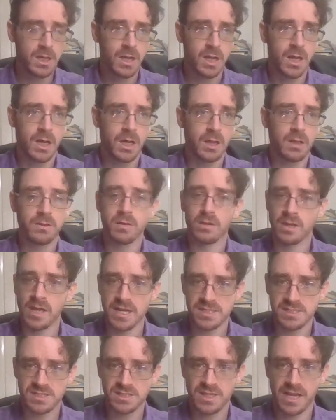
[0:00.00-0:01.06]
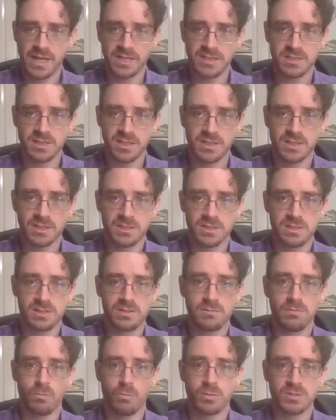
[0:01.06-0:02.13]
The last case
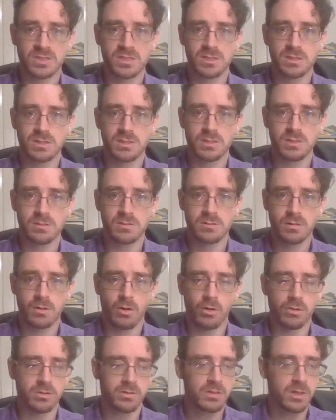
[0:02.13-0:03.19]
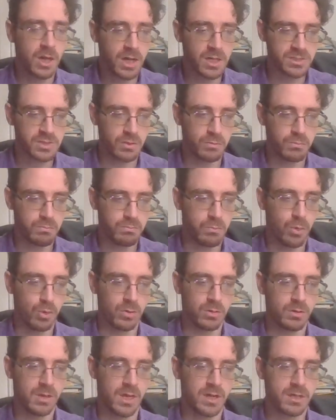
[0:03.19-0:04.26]
is what's called causal
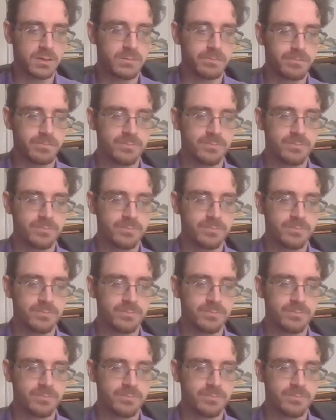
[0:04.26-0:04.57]
moral luck.